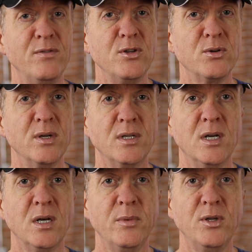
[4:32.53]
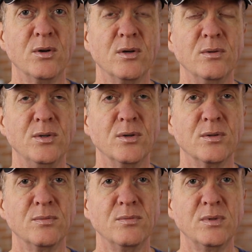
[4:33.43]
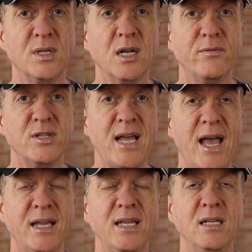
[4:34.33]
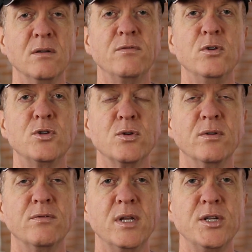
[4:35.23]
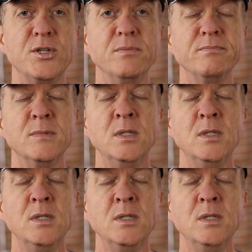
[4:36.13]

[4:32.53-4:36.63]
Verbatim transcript: Future income, and you're kind of attacking future inflation